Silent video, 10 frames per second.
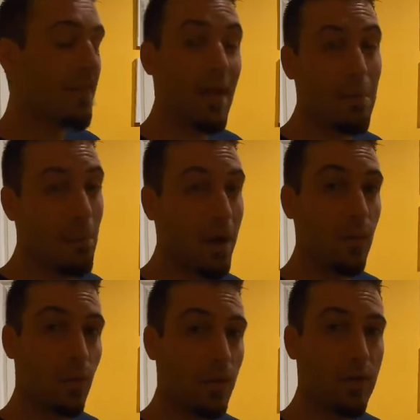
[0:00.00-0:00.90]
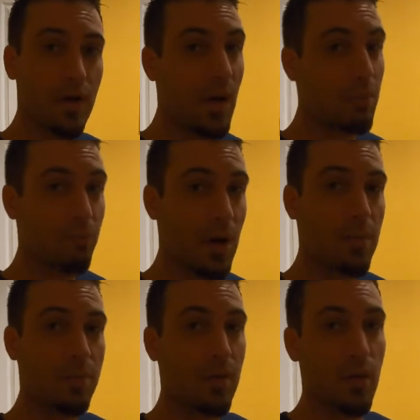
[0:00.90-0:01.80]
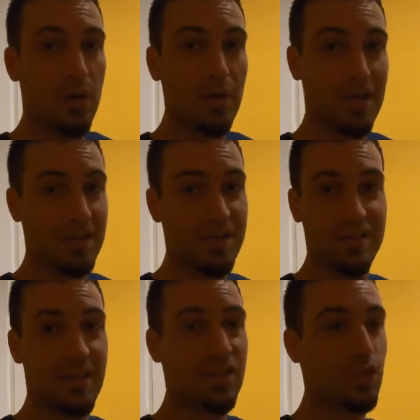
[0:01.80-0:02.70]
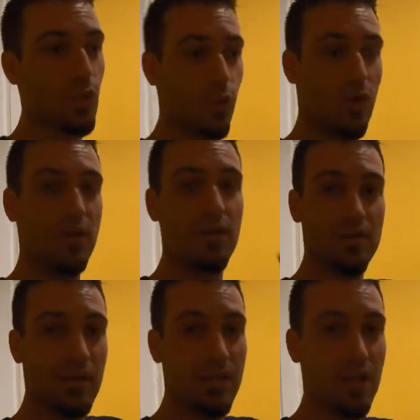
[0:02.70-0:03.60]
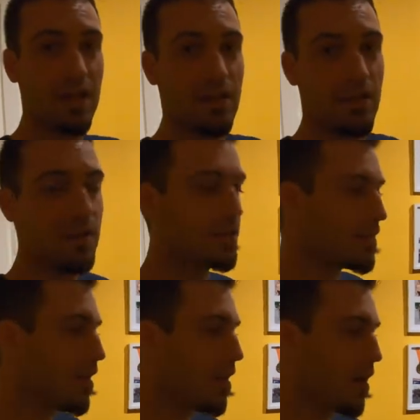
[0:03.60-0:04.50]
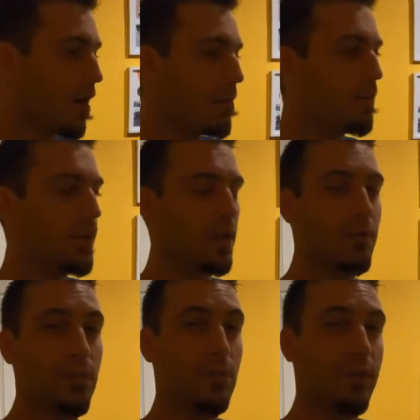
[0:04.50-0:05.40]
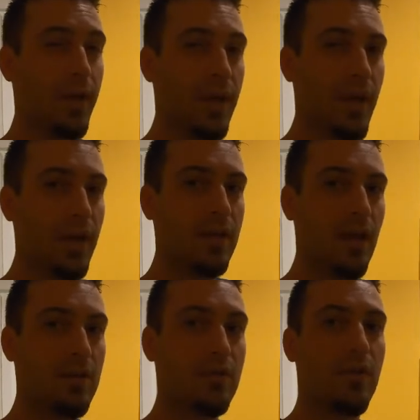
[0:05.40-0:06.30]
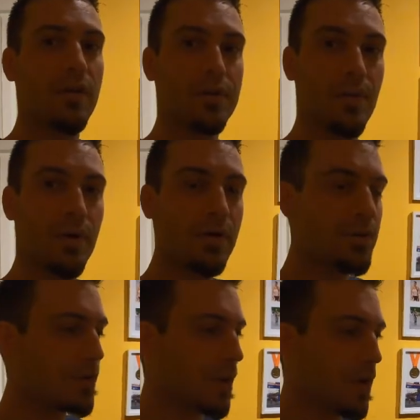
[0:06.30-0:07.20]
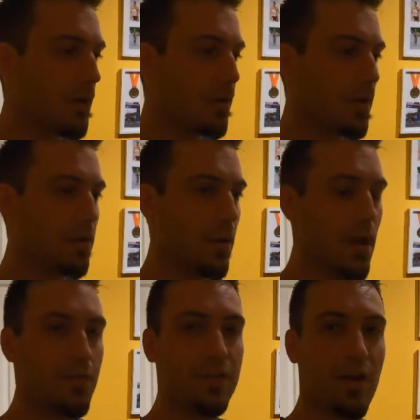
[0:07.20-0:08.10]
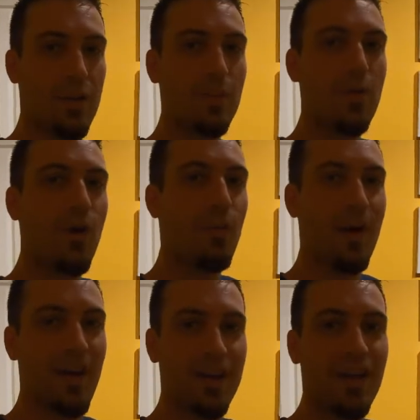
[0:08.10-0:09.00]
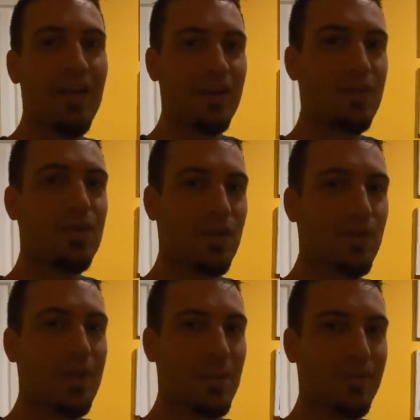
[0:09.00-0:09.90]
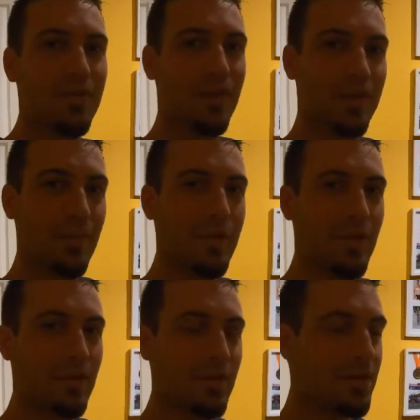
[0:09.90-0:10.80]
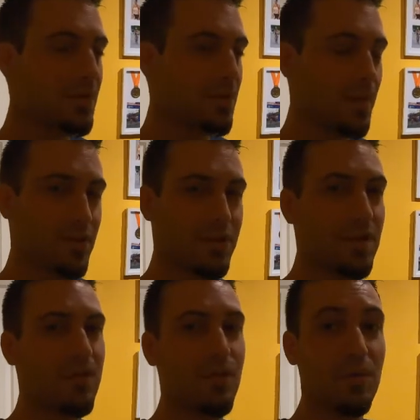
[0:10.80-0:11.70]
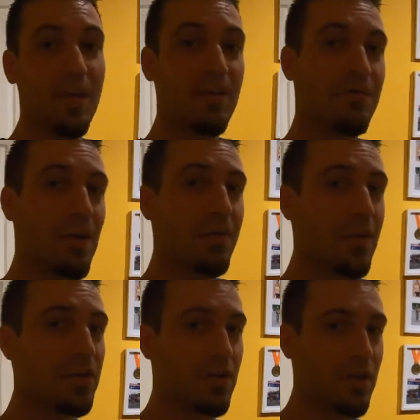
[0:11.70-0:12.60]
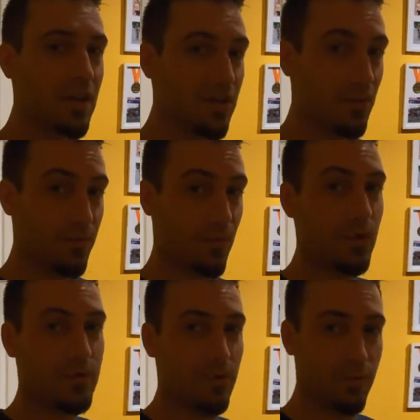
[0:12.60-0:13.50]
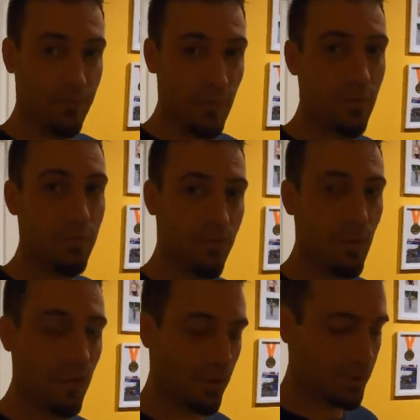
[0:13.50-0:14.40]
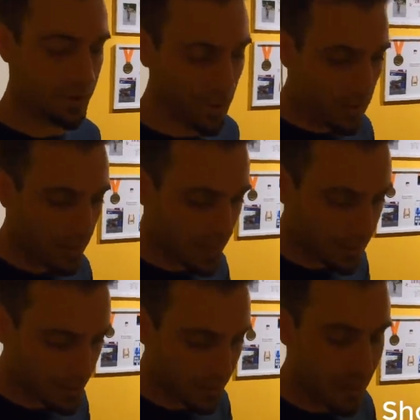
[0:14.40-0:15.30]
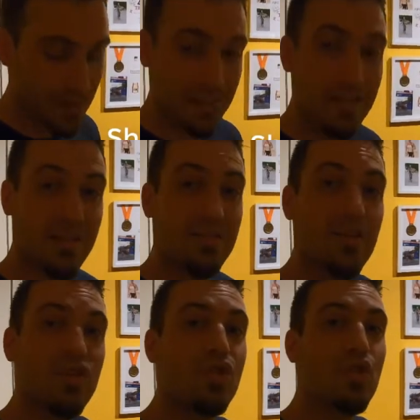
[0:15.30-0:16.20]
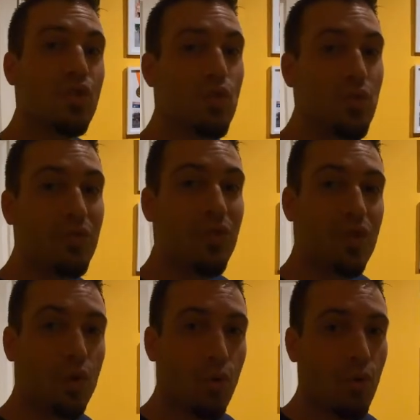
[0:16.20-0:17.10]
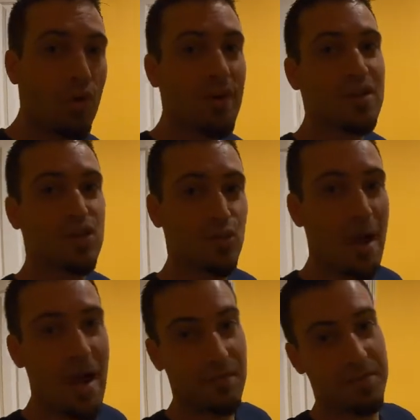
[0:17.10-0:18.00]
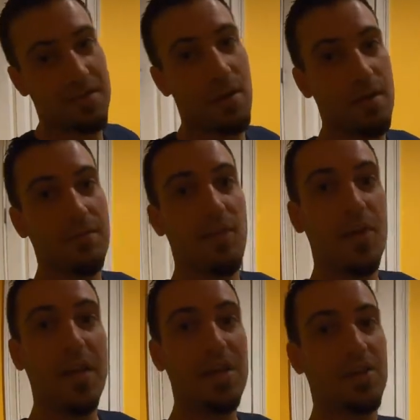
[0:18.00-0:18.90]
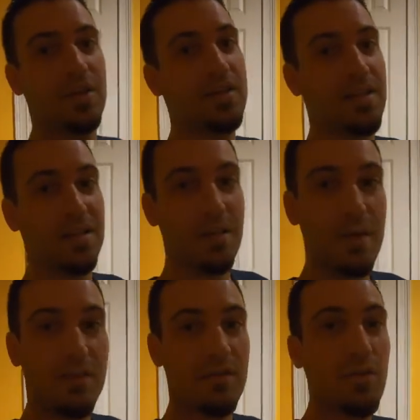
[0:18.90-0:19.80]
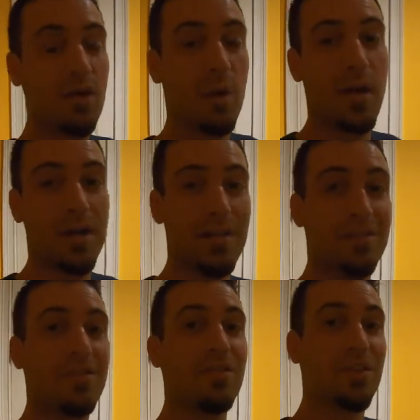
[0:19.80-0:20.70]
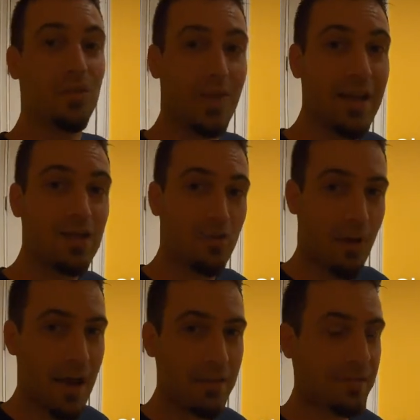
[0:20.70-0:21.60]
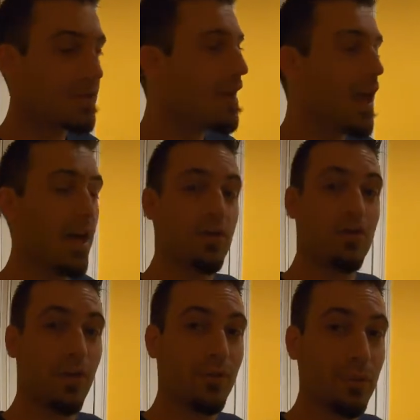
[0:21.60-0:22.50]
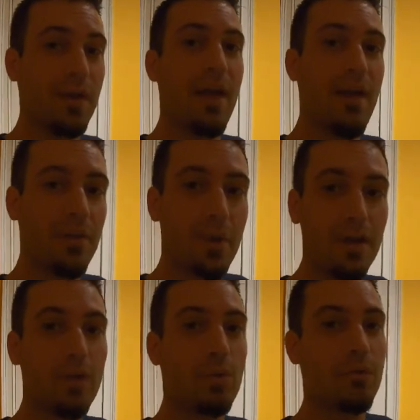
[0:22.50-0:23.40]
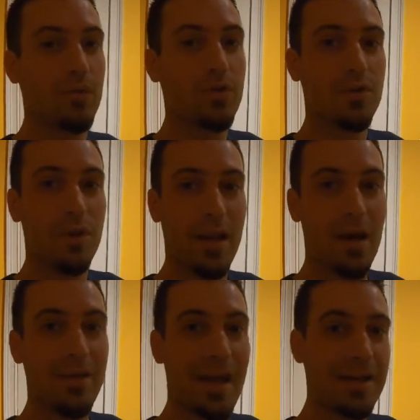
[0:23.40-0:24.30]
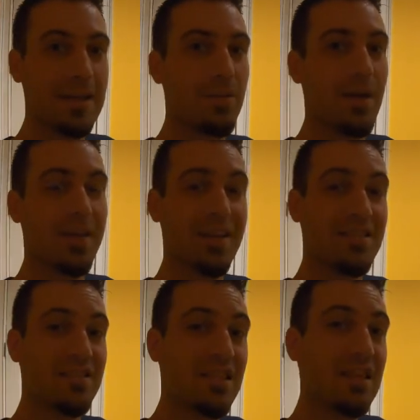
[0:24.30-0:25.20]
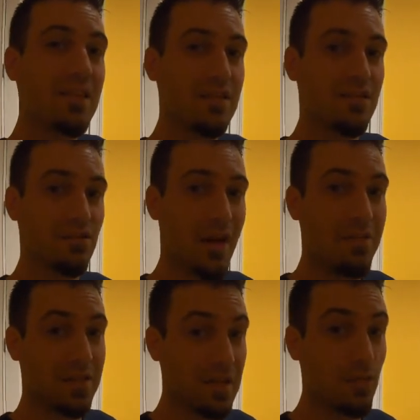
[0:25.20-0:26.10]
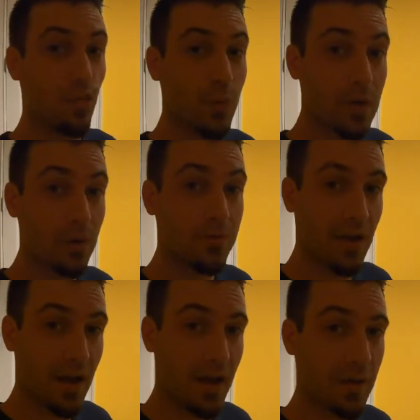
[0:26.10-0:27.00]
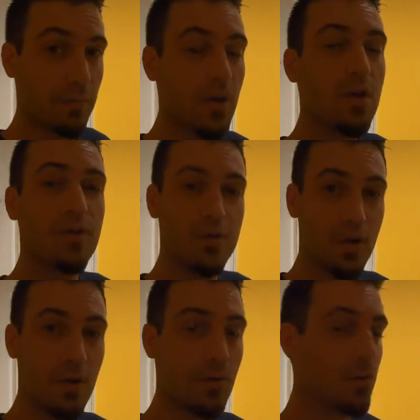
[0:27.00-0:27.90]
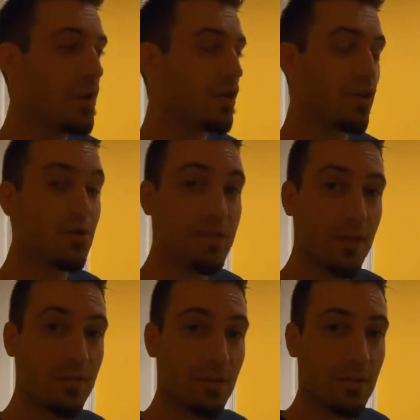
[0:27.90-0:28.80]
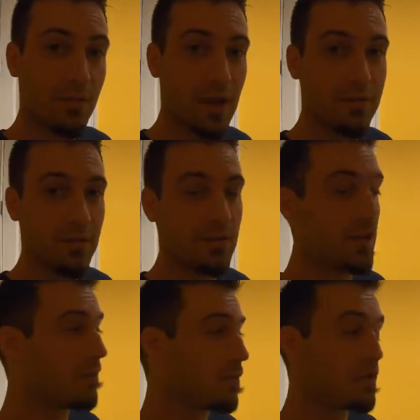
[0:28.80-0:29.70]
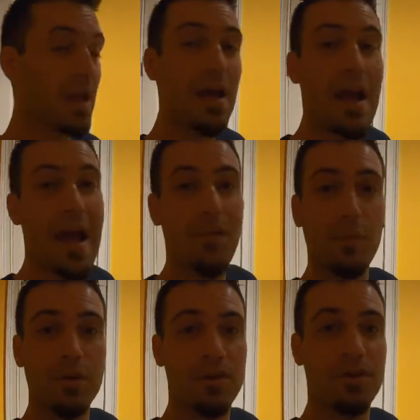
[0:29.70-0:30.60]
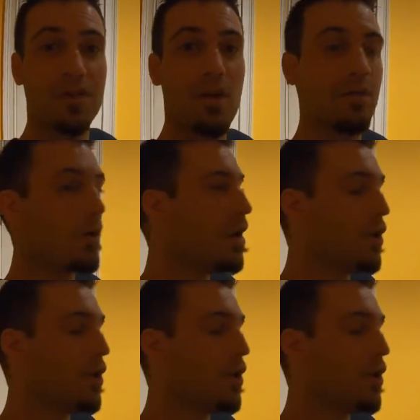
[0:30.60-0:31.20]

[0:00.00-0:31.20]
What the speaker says: that might work and probably will, at least to get you one limit increase. But if you plan ahead and you're very smart, then every time you call back, you should be able to get a limit increase, especially if you lay the foundation in your first few phone calls. Last but not least, use your drafts. Now, if you've already hit your listing limit, you can go ahead and continue to create drafts. And trust me, everybody who reviews your account at eBay can see these drafts in real time. So use that to your advantage. If you say, I have a bunch of stuff,